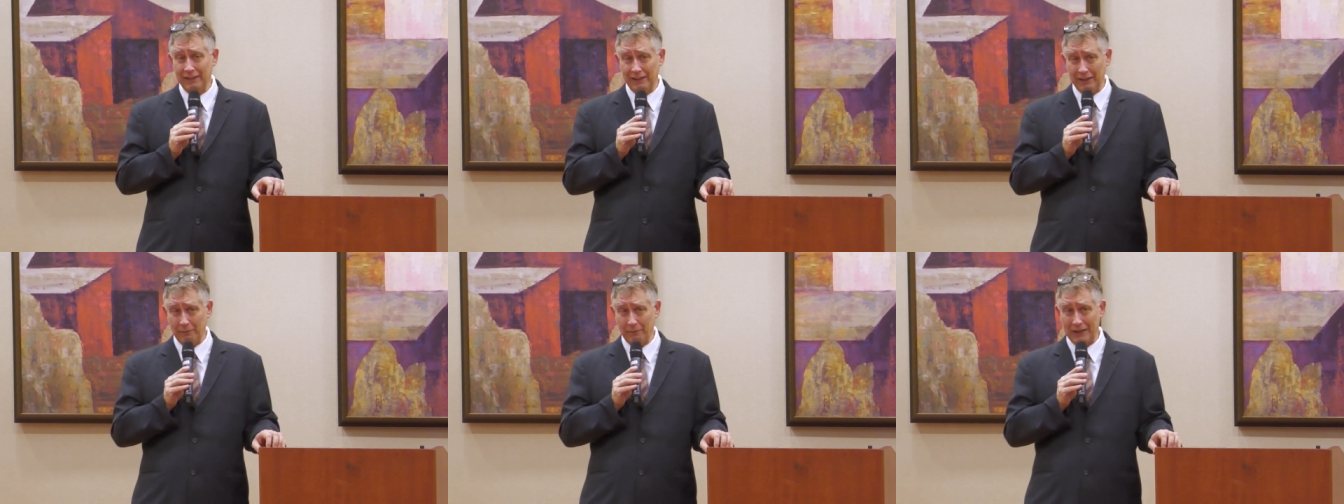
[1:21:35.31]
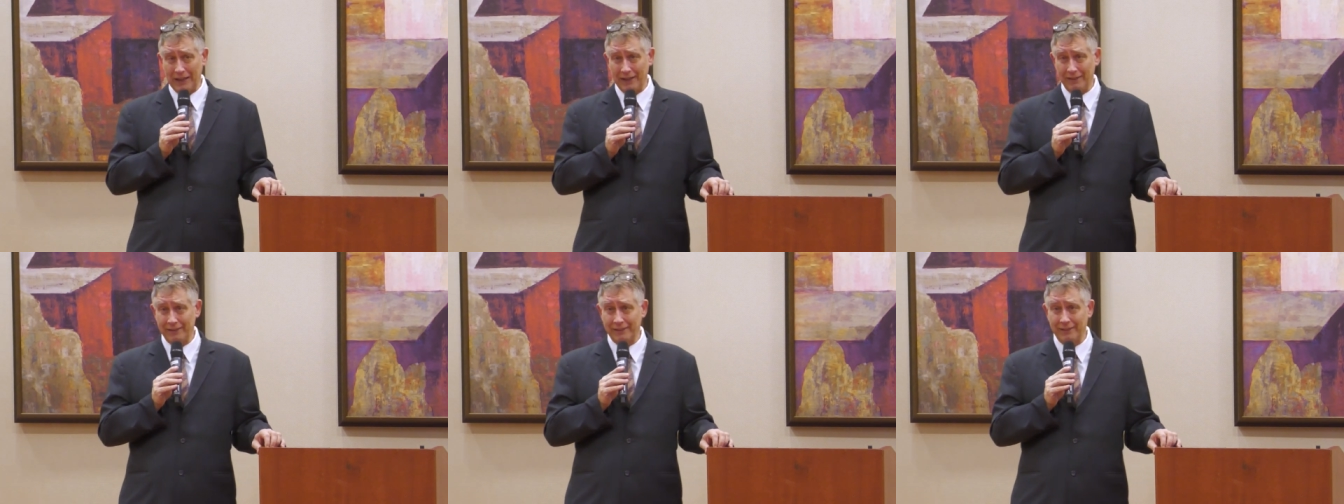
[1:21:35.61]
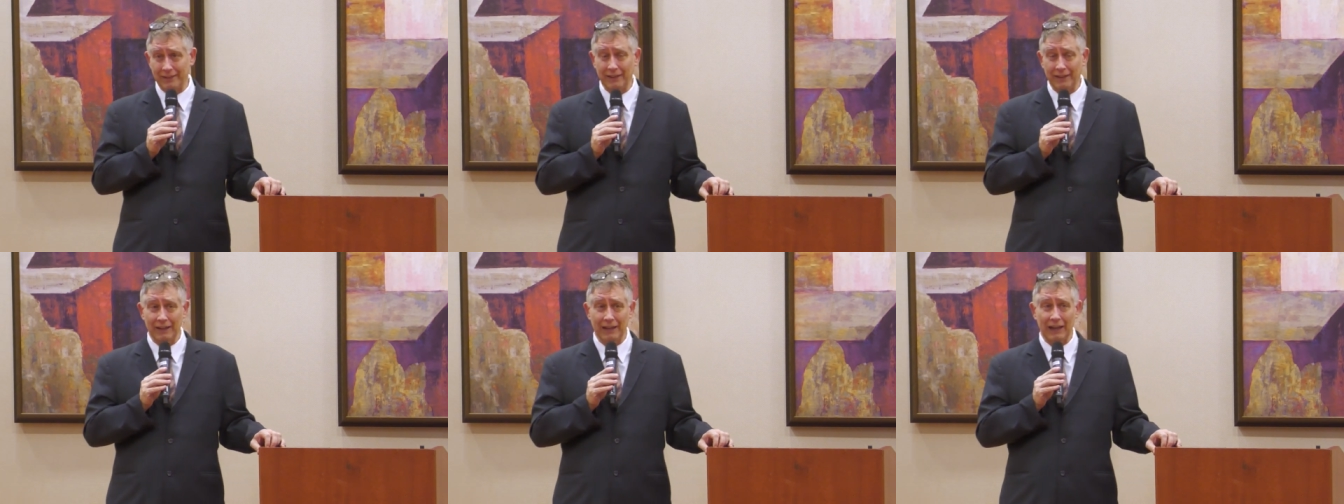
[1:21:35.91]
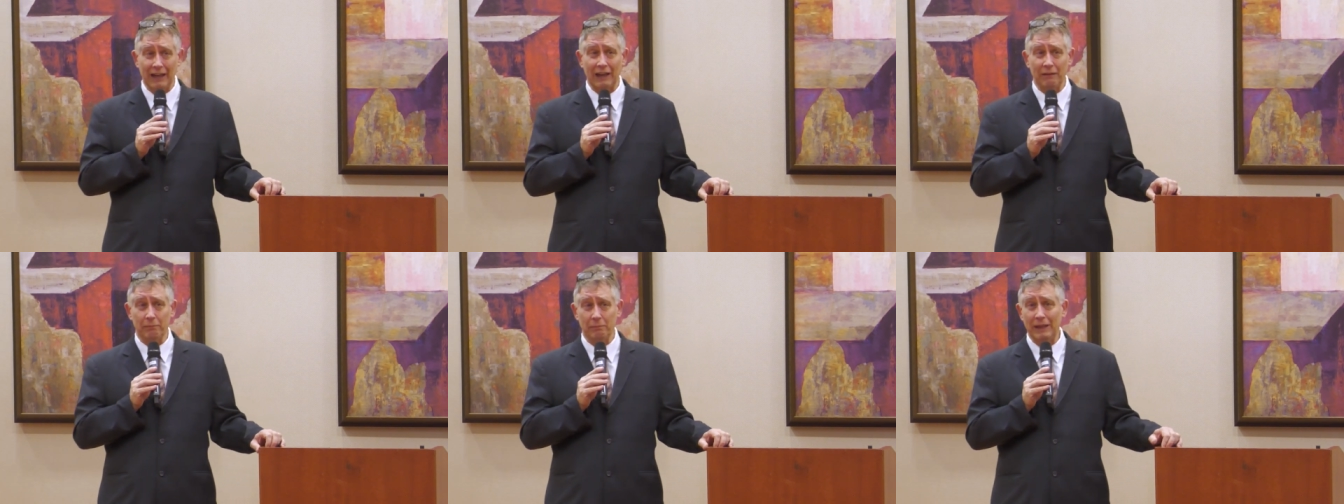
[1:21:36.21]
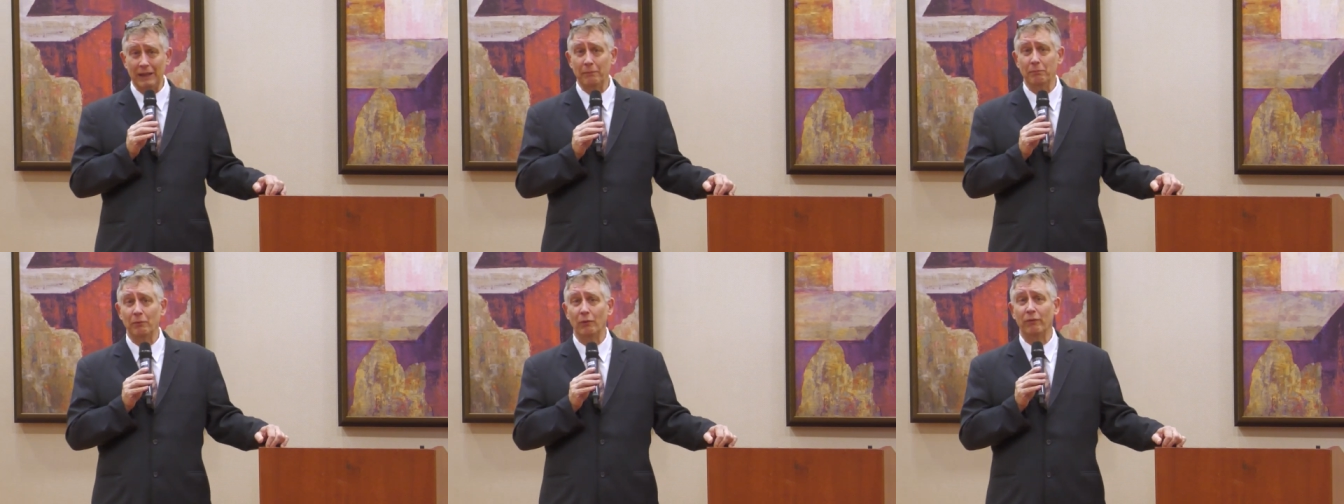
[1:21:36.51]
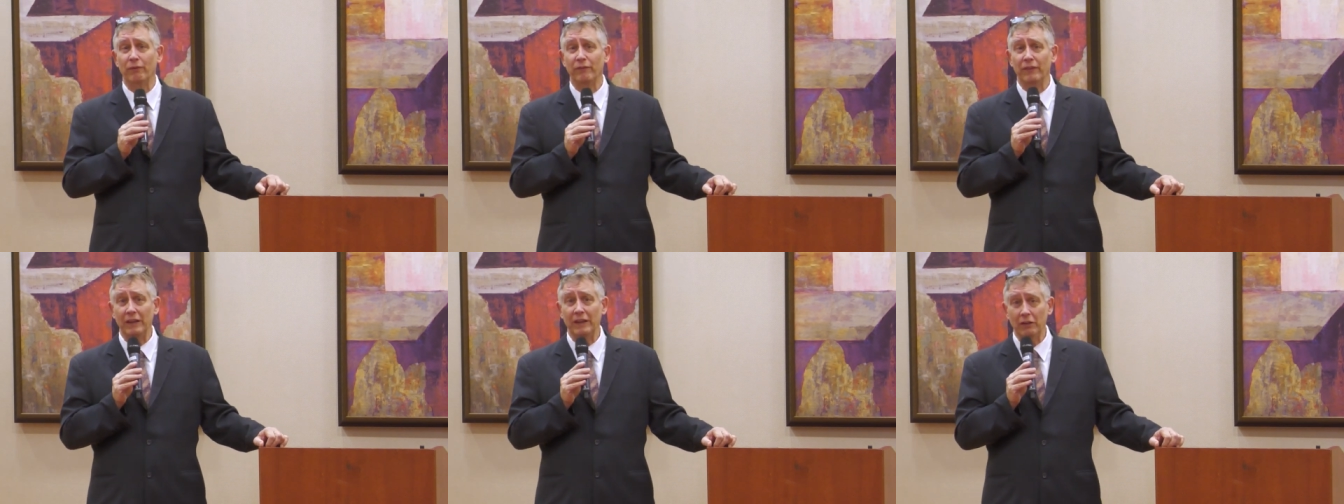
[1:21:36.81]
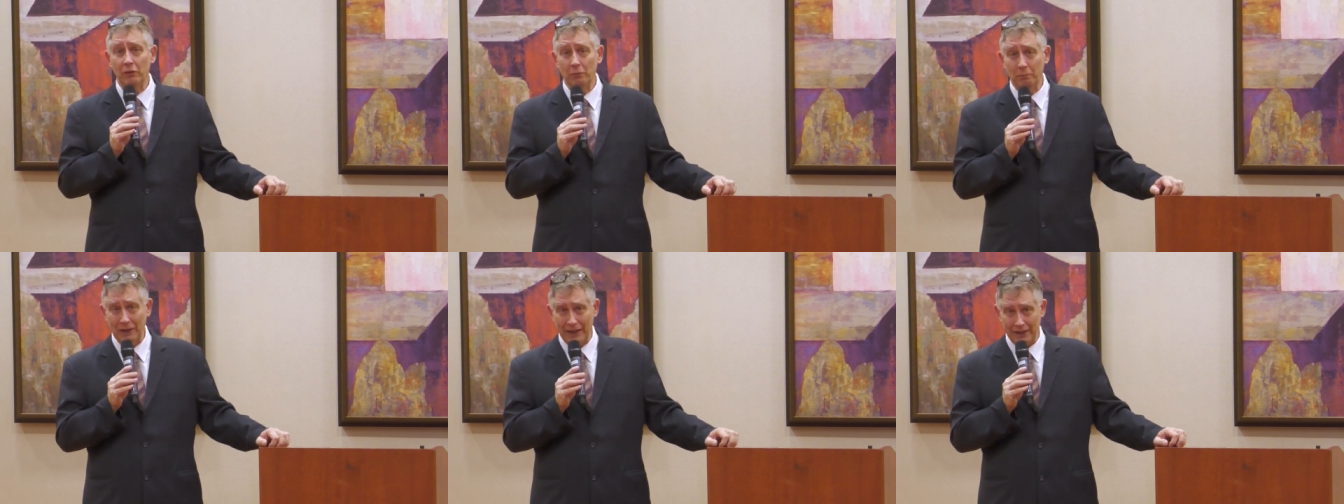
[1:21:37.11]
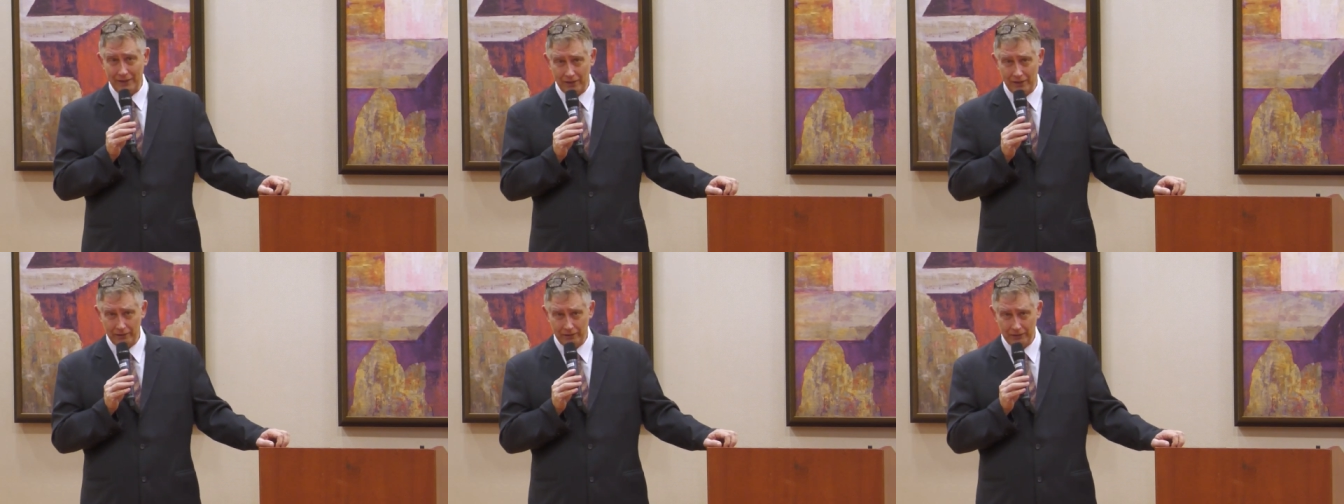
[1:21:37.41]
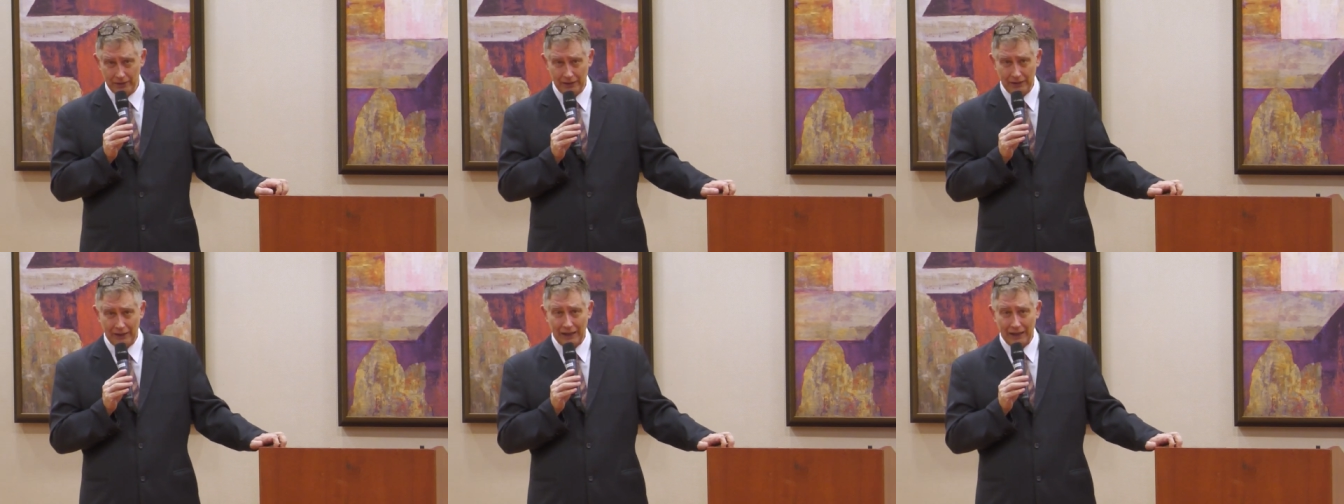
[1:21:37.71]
in M S and people feel better.